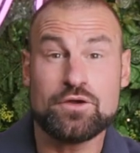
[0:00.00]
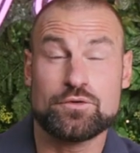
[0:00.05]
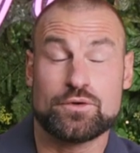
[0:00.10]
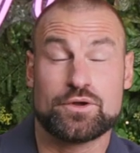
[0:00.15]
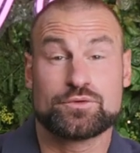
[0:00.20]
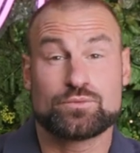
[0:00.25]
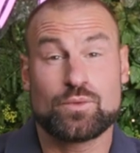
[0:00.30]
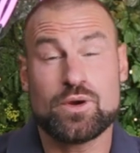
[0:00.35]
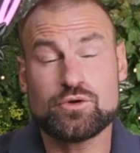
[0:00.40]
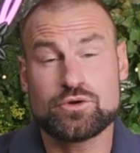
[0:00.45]

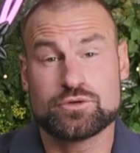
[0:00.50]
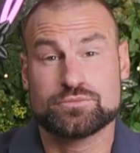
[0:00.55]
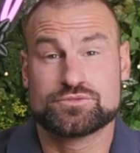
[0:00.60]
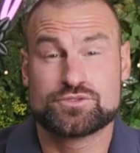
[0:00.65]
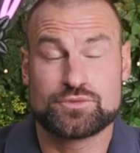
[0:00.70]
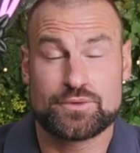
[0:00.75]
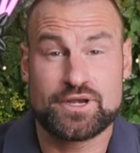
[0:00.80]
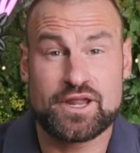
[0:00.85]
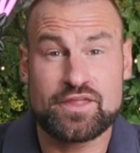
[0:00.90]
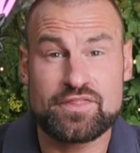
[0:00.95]
Hello and welcome
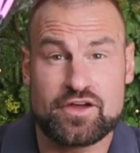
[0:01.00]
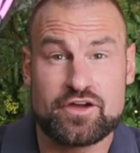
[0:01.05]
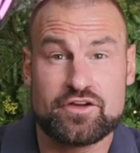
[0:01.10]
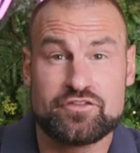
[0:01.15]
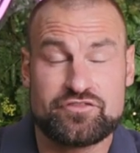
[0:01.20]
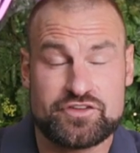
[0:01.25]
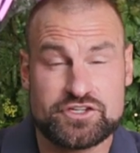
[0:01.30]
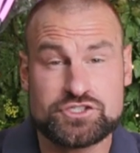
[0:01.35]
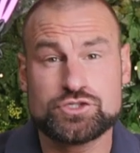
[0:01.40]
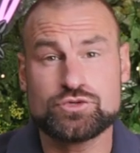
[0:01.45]
to another
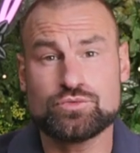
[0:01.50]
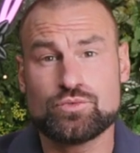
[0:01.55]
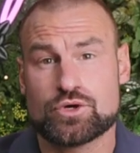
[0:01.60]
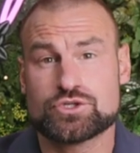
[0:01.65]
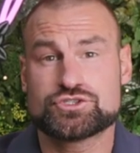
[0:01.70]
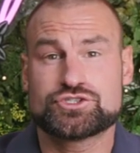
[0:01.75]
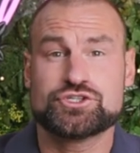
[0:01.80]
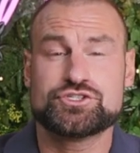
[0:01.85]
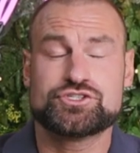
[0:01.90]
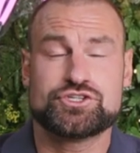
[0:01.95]
Official
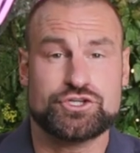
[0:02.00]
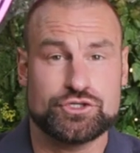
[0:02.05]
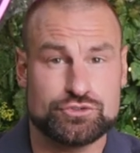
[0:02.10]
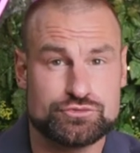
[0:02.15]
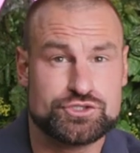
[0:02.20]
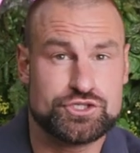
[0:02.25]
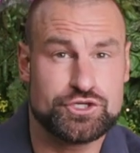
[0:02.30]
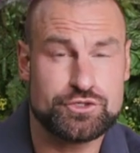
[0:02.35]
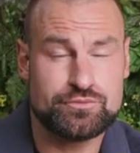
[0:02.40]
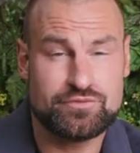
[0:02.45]
Watches
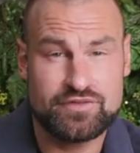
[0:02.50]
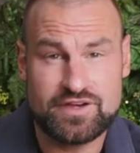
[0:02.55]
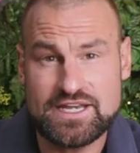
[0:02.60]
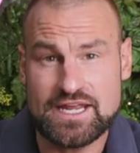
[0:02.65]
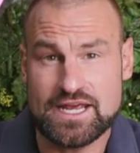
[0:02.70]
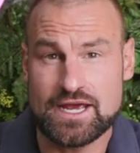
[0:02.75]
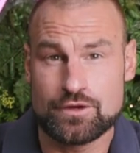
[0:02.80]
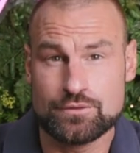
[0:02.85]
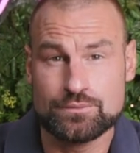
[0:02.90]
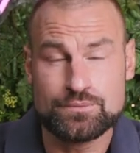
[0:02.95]
YouTube
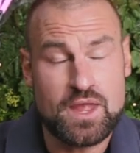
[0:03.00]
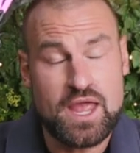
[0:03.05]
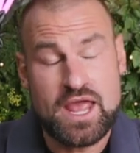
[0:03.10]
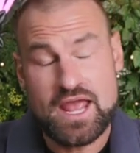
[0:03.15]
video.